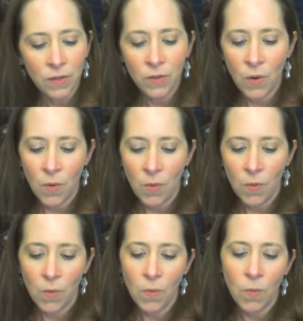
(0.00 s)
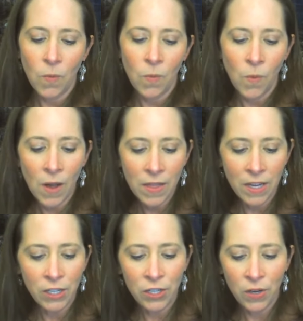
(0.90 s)
So what
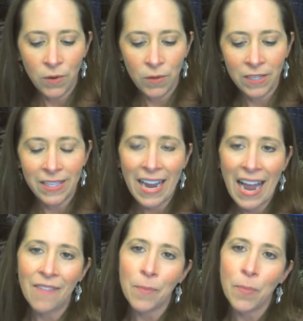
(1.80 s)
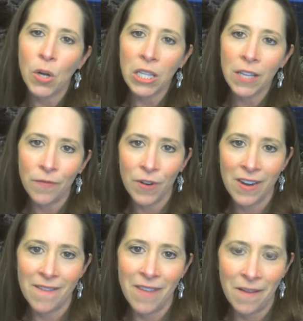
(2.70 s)
these shows is they have a
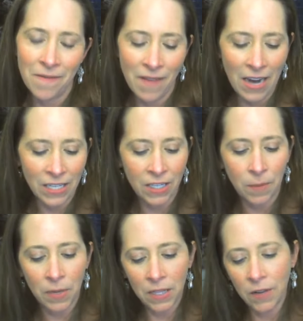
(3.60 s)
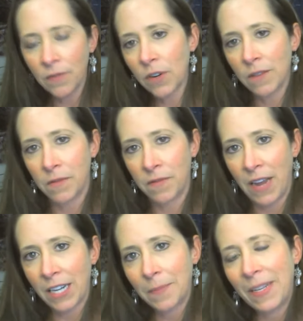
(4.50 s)
proliferative effect, and a proliferative
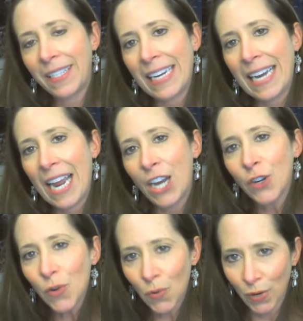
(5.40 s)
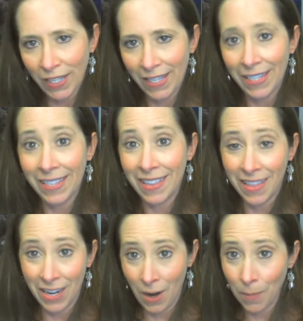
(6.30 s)
effect means it increases
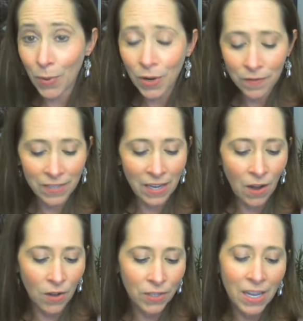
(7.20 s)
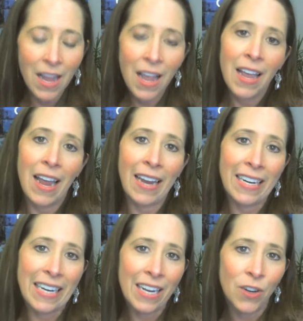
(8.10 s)
the number of cells and
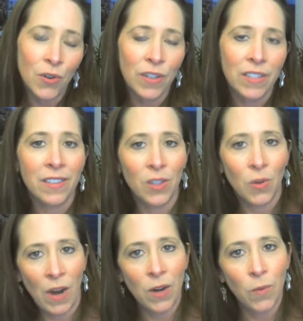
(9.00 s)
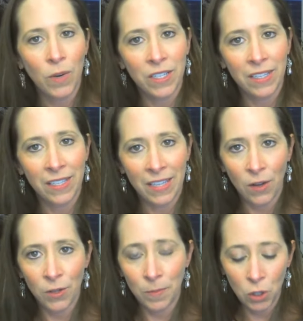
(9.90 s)
it increases the rate at which the
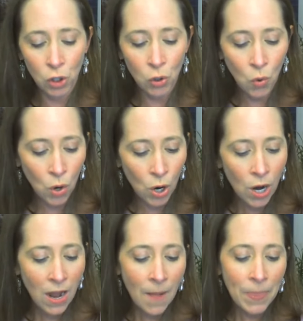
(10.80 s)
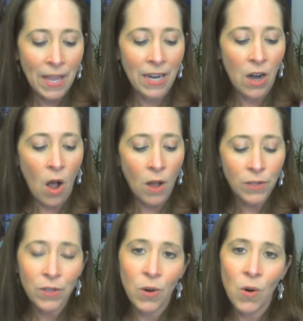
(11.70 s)
cells mature. And it
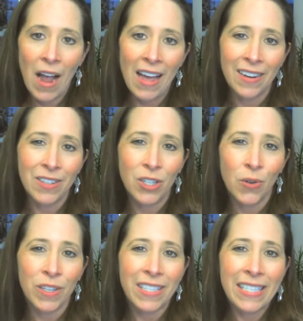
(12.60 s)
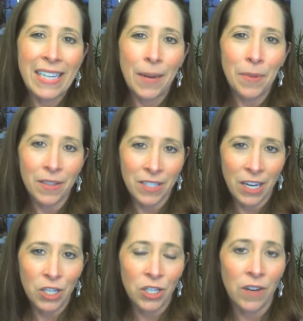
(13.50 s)
also had showed a
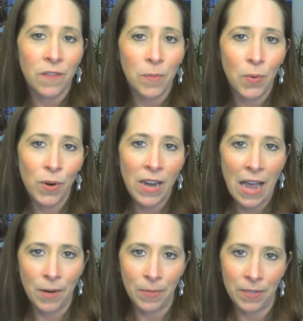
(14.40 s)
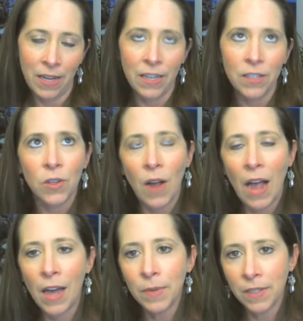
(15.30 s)
stabilization of the pre-adipocytes. So
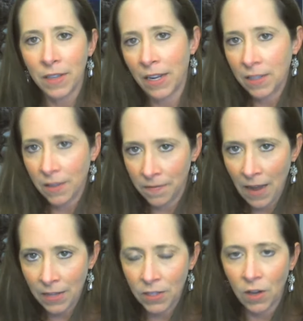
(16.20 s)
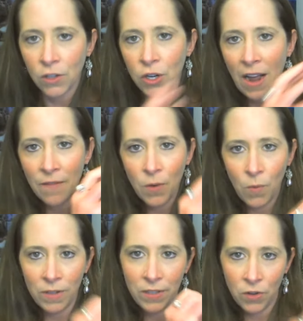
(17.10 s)
adipocytes, the fat cells, you have the
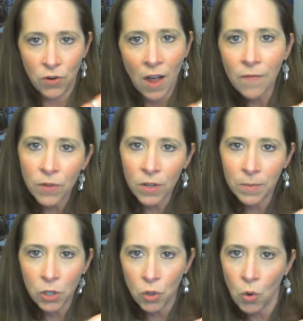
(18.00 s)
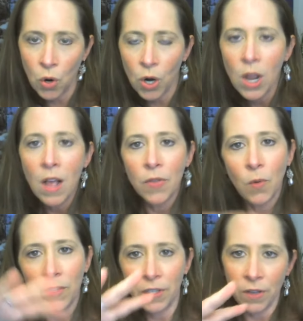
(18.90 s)
ones that are not fully mature, the
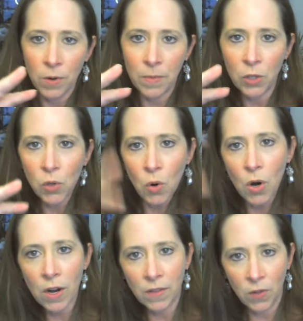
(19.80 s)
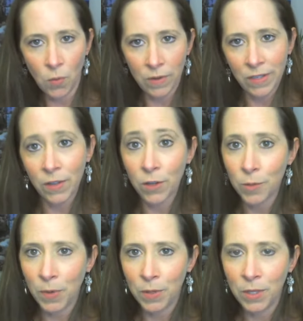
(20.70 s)
ones that are mature, and then the ones that are
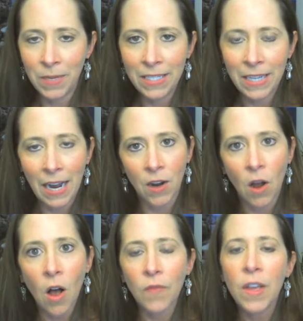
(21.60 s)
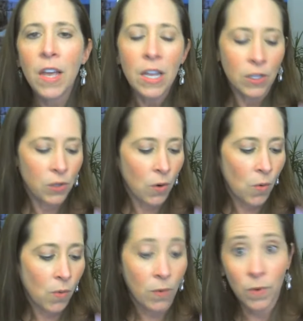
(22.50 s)
supposed to be dying off. So
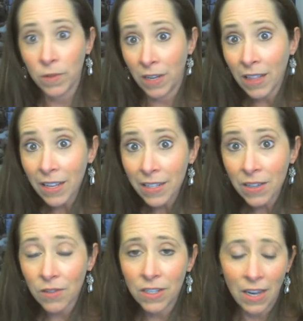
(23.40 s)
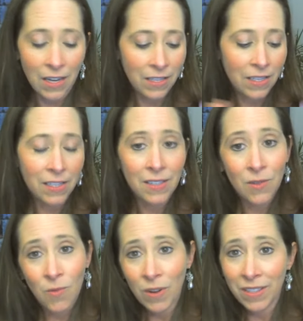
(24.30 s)
what rosiglitazone does is
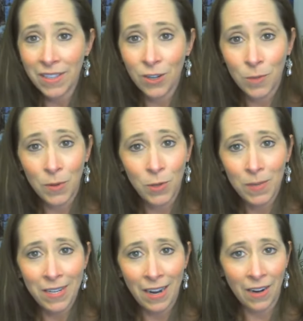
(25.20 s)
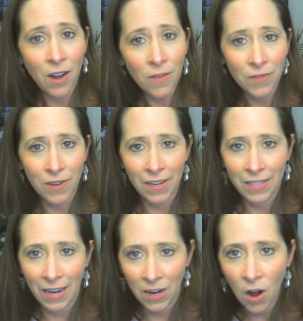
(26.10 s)
the ones that are supposed to be dying off are not
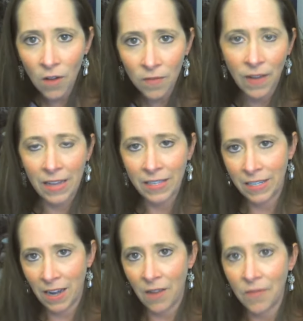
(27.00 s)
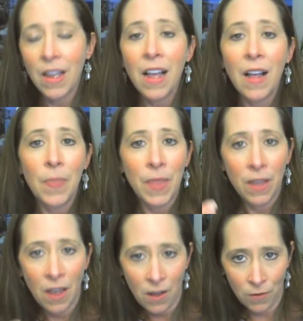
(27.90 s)
dying off fast enough.
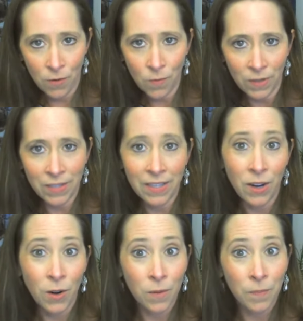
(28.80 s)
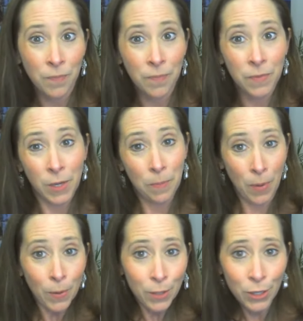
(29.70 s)
The other ones that are
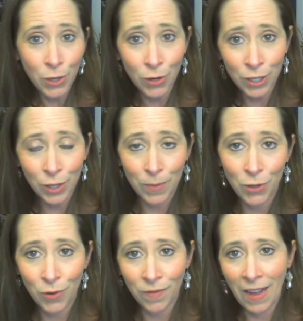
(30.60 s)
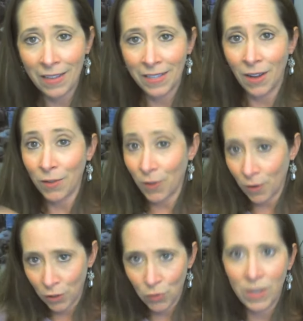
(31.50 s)
supposed to turn into mature fat cells
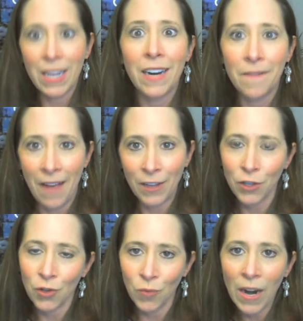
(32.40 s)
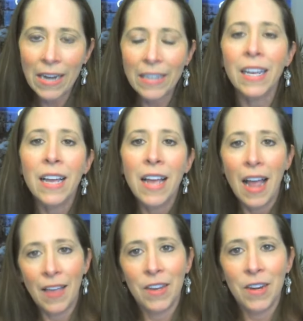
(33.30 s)
are doing at a faster rate.
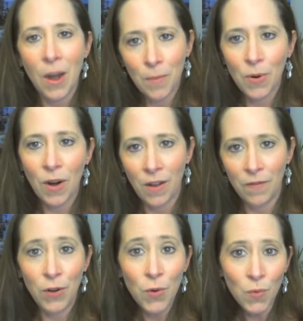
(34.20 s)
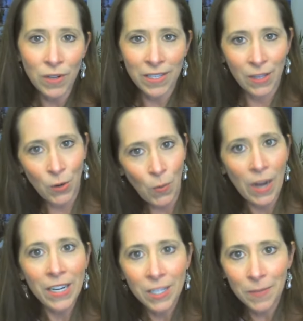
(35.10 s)
And the number of new ones that are
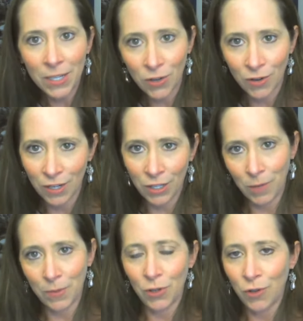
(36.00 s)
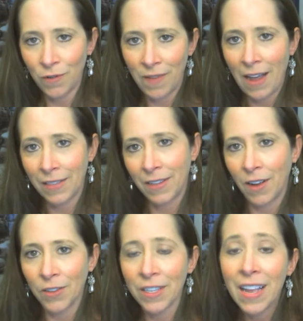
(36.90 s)
waiting to be turned into mature fat
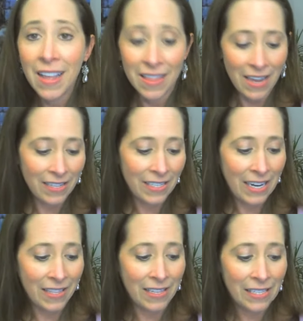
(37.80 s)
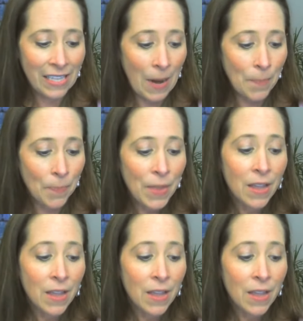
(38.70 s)
cells, they stayed the same.